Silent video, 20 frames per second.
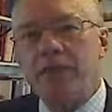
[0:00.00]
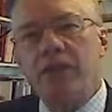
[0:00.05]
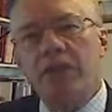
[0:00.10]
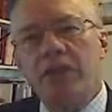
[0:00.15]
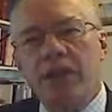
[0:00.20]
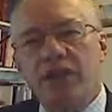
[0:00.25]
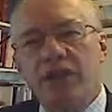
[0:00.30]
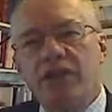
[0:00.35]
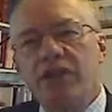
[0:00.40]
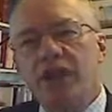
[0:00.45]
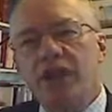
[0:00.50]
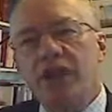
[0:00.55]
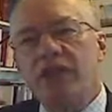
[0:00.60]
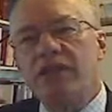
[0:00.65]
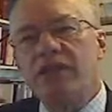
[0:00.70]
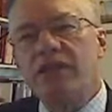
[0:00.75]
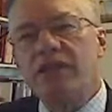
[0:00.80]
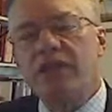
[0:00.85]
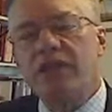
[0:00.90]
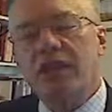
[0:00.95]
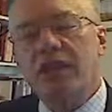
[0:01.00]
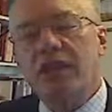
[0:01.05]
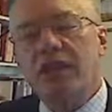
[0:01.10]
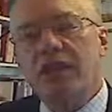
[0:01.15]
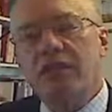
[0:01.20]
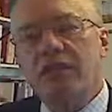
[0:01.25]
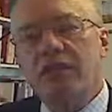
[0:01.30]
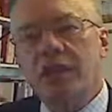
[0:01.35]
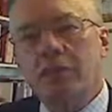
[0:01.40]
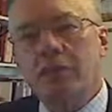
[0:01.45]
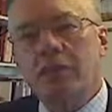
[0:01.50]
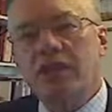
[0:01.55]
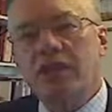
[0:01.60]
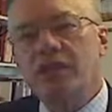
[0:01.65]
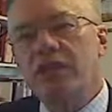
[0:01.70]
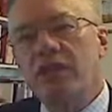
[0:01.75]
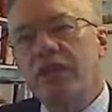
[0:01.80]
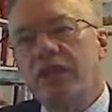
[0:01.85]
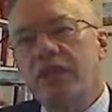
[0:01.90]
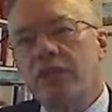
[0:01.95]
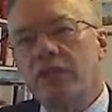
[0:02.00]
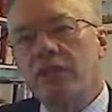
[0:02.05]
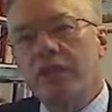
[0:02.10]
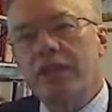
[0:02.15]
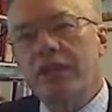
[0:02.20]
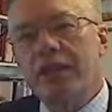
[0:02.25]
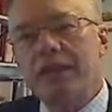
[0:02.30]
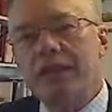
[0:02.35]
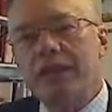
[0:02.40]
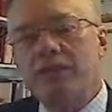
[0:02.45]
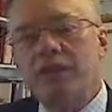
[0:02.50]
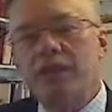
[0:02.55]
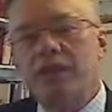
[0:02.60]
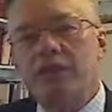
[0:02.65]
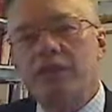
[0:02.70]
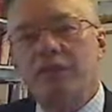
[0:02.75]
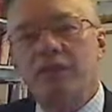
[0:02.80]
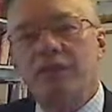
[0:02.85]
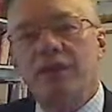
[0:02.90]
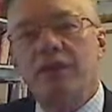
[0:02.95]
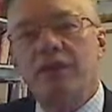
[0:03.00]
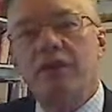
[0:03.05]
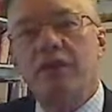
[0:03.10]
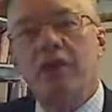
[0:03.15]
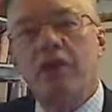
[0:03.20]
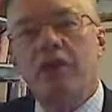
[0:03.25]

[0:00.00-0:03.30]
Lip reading: These days, executive summaries and electronically transmitted